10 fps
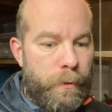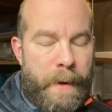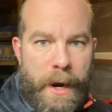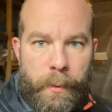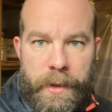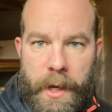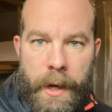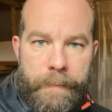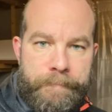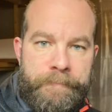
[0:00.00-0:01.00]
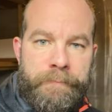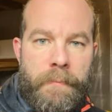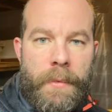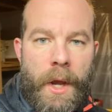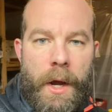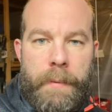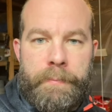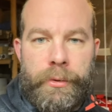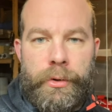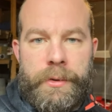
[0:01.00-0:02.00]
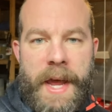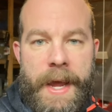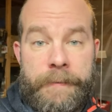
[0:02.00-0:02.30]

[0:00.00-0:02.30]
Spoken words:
We're back with a brew day.